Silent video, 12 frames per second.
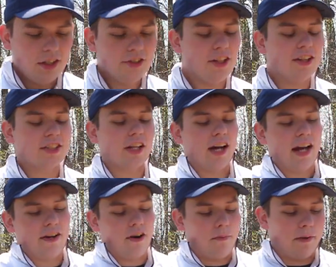So let's go
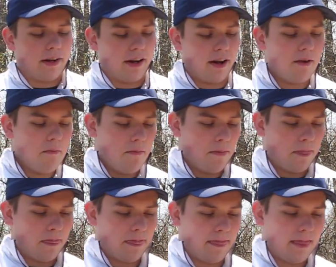ahead and open it up.
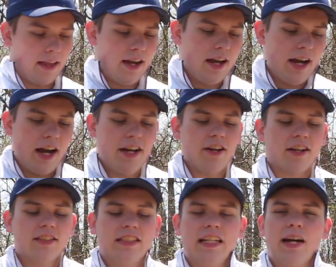And you
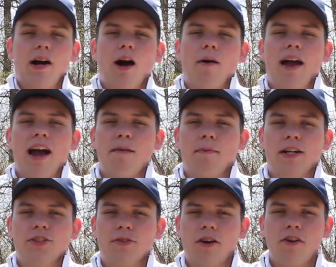can see how I have my
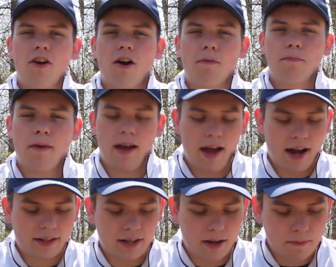drone all
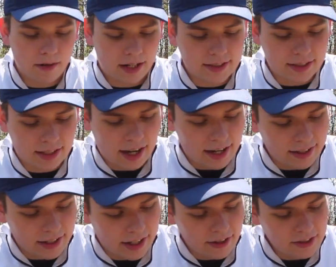packed up nice and tight
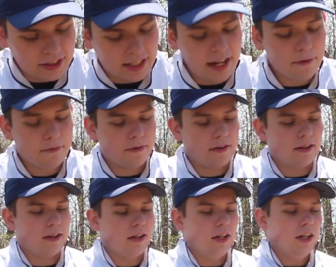in here and safe.
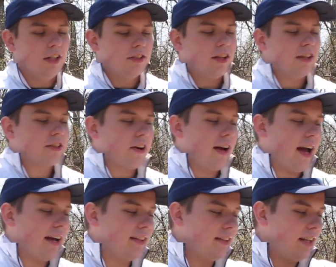So let's go
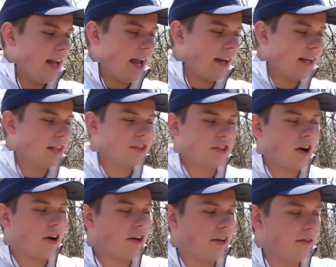ahead and get
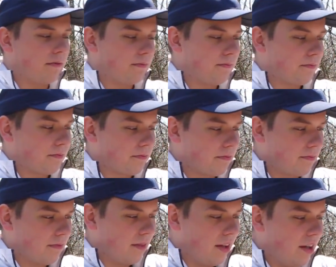started.
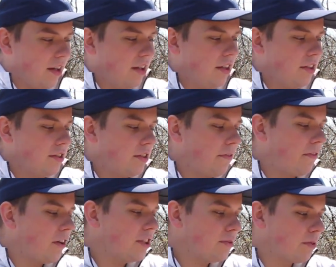So
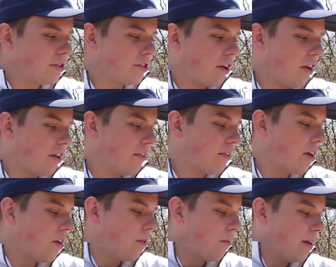first we'll start
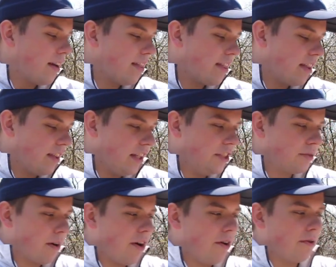with the
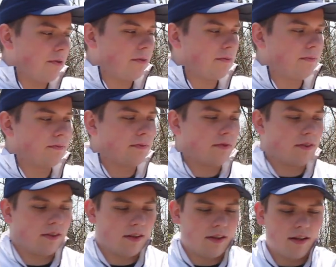drone.
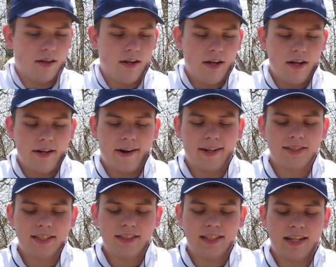Now,
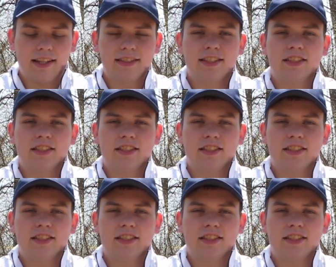as I said, this